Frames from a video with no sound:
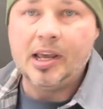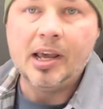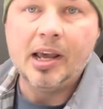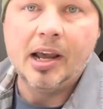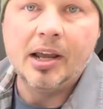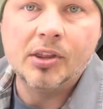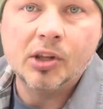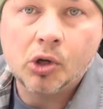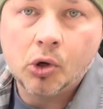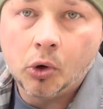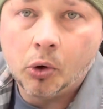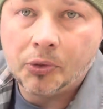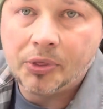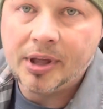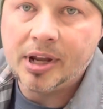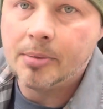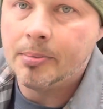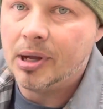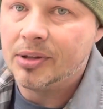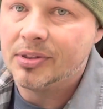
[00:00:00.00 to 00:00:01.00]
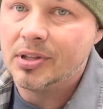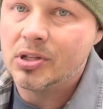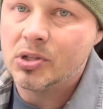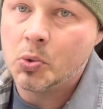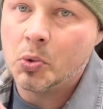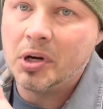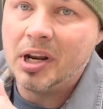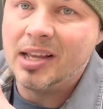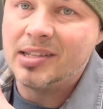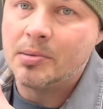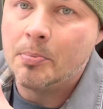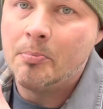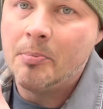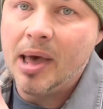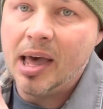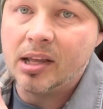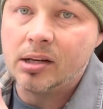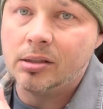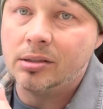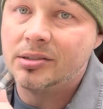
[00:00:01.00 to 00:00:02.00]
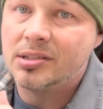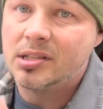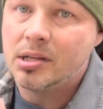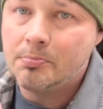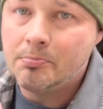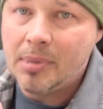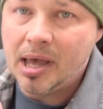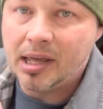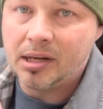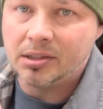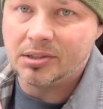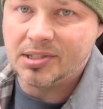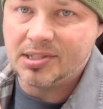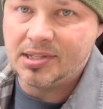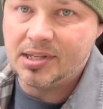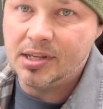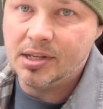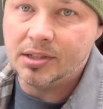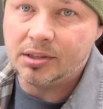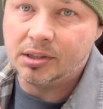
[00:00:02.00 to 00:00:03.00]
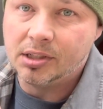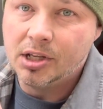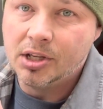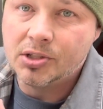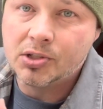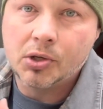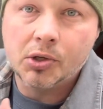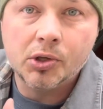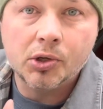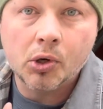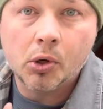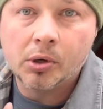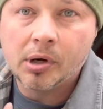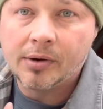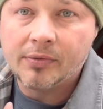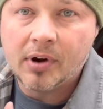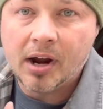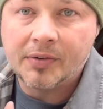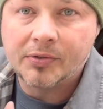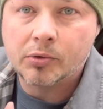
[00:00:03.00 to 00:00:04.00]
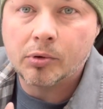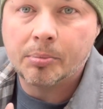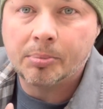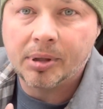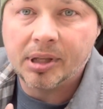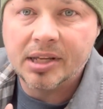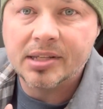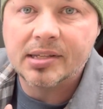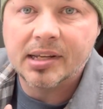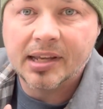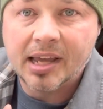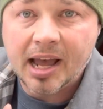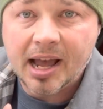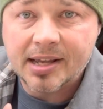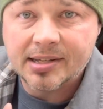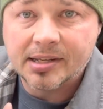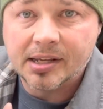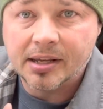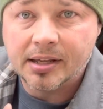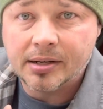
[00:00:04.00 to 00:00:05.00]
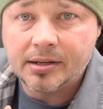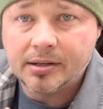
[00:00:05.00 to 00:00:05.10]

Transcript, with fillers: And the cool thing about this one has a metal to metal seal, so you don't ever have to replace a gasket.